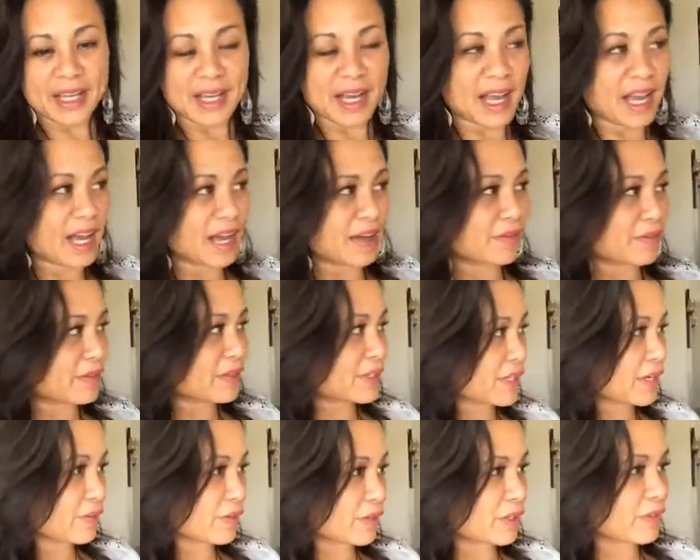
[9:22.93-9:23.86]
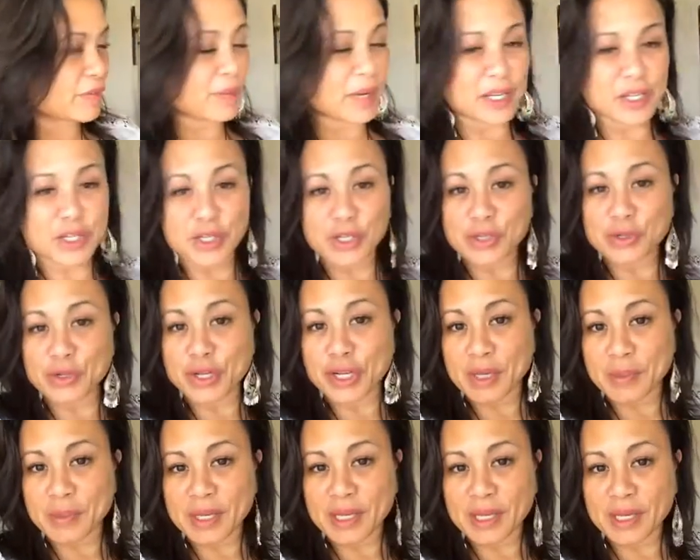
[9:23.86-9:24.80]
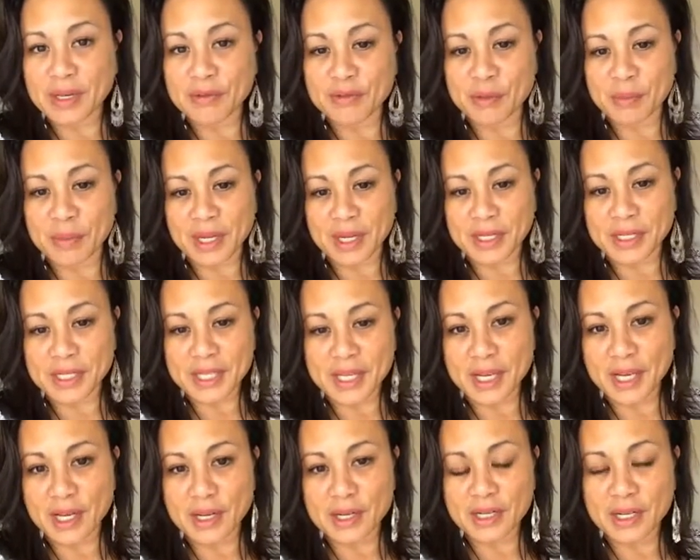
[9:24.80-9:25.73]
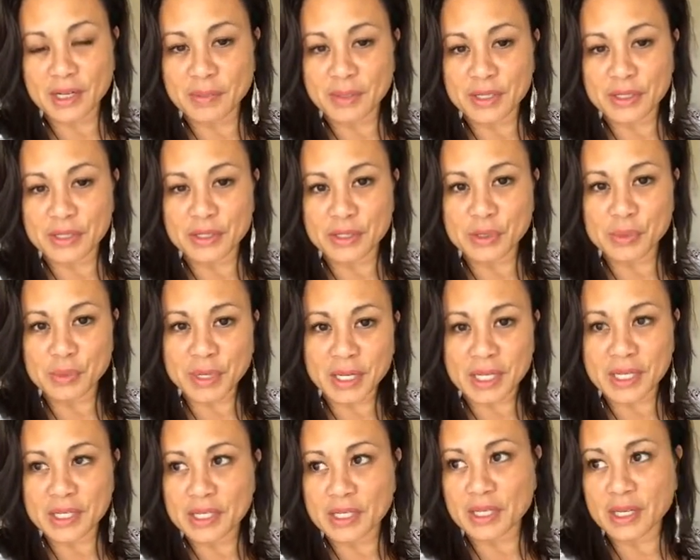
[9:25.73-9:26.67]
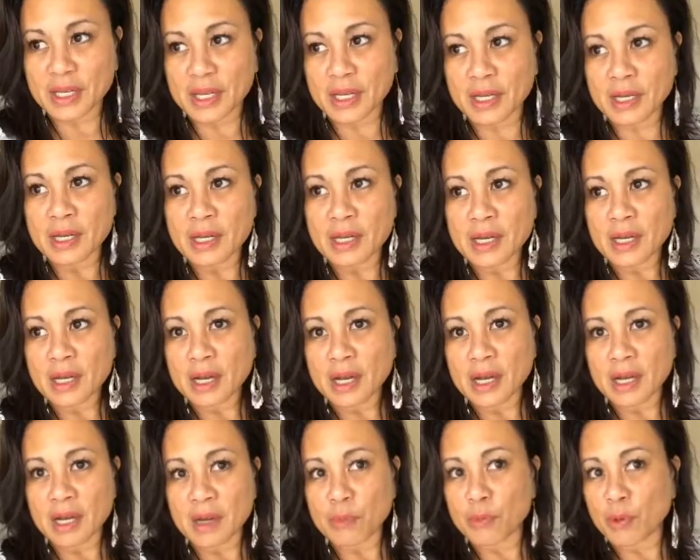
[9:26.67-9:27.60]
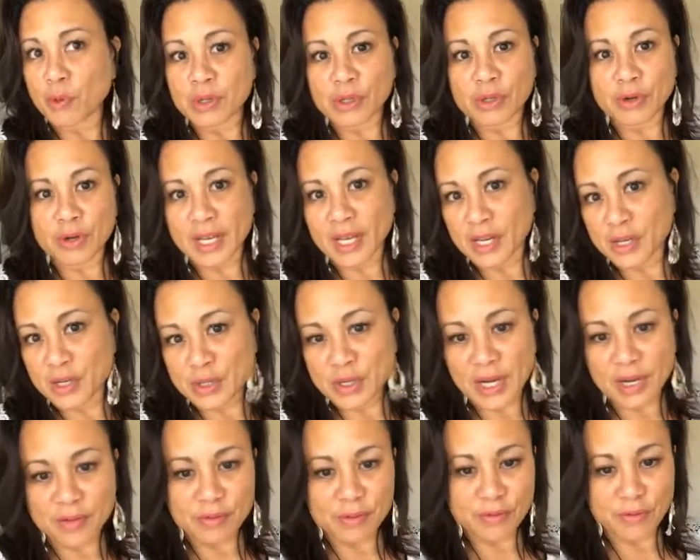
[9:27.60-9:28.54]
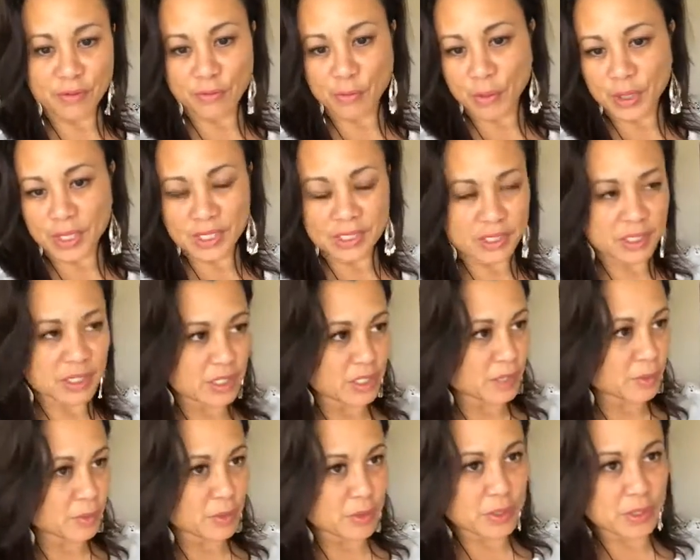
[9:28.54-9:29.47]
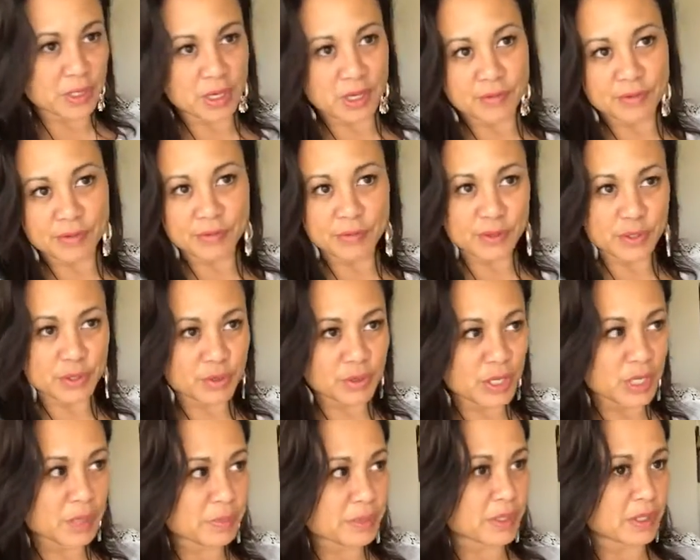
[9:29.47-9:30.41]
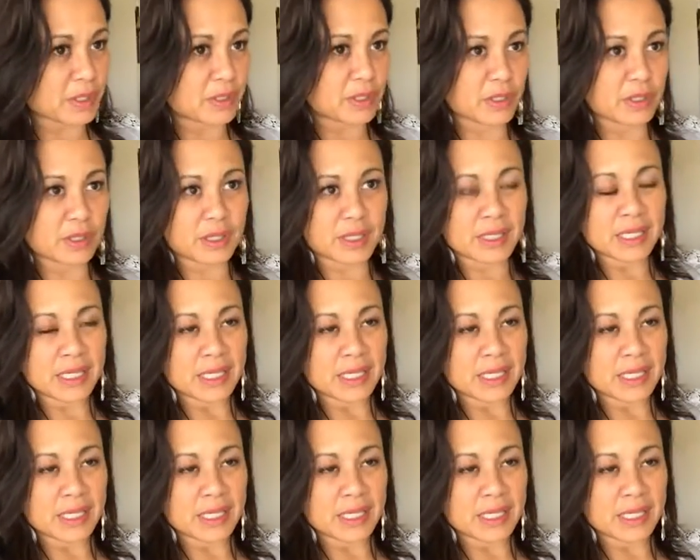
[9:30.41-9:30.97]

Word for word: I have several of my children coming in from out of town, coming to this meeting tonight um, where we're learning how to travel for 40 to 60% off of trips and just